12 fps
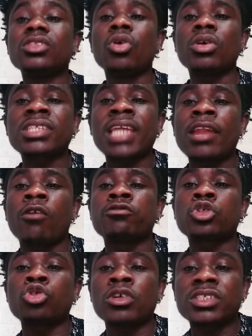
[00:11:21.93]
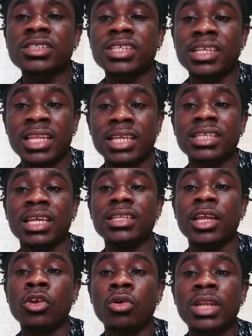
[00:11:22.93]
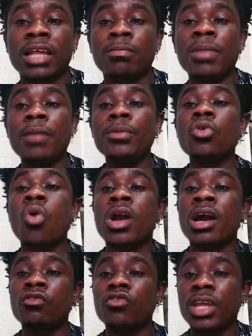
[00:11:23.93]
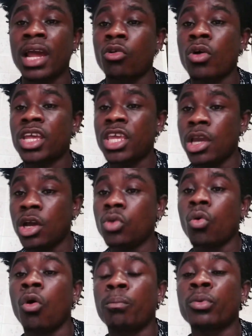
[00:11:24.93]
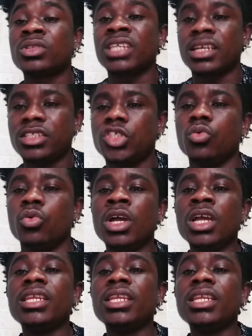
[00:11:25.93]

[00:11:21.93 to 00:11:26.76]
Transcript: those kind of strong sickness, and they know that maybe your country cannot cure you or protect you.